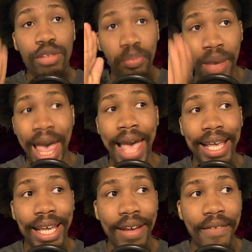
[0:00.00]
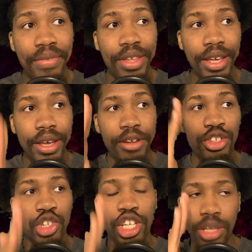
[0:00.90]
back
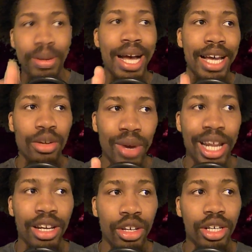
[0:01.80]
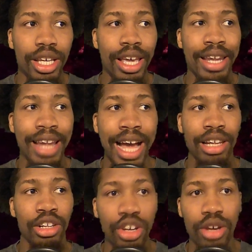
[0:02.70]
just by the way they look and not
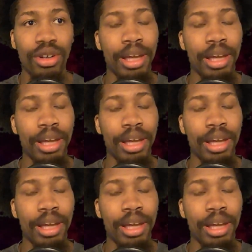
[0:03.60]
look.